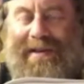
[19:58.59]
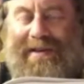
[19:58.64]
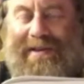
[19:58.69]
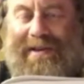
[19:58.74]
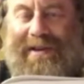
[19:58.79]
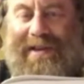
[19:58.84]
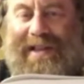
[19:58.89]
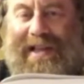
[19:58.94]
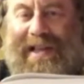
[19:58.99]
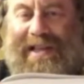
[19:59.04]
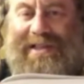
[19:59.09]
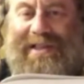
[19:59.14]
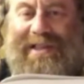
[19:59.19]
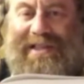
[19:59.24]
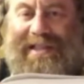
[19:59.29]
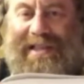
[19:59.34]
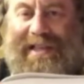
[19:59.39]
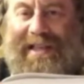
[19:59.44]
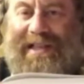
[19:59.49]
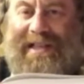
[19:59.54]
You cannot
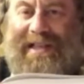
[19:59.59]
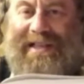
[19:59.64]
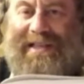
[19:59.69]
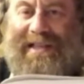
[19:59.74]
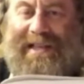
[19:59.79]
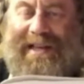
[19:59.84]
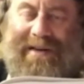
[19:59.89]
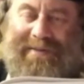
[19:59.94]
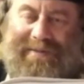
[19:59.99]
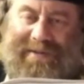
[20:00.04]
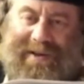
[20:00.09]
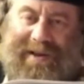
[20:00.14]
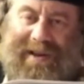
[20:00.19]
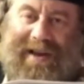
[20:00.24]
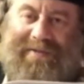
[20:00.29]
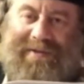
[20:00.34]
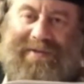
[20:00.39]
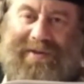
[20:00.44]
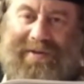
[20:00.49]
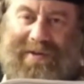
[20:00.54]
just eat these crumbs. You
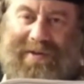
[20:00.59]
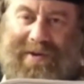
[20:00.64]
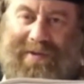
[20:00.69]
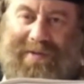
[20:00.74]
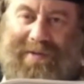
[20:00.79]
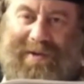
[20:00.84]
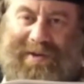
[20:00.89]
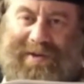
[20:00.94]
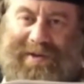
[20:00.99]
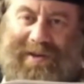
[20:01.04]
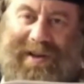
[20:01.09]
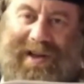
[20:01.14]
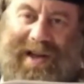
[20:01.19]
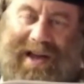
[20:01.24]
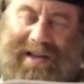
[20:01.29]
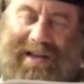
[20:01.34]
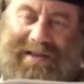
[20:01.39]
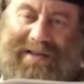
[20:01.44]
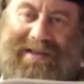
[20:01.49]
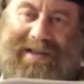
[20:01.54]
have to go wash your
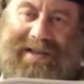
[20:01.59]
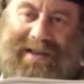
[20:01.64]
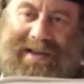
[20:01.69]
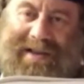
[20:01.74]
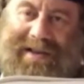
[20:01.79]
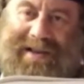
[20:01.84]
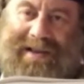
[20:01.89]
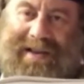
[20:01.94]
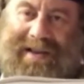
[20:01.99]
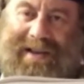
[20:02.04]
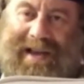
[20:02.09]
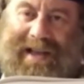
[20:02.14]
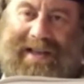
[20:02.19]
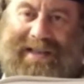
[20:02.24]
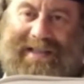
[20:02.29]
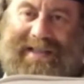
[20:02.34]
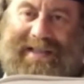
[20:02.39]
hands and